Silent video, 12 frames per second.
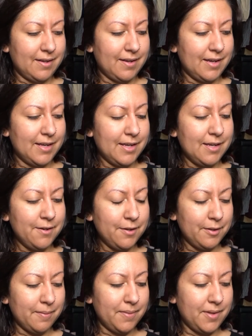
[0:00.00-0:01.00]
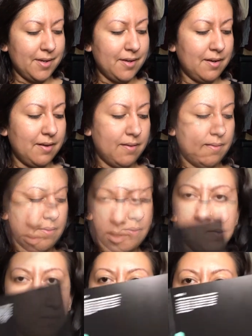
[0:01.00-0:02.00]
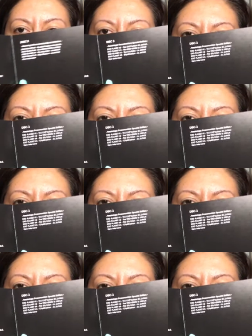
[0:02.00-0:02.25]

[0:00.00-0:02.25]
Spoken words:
I hear something. So this has like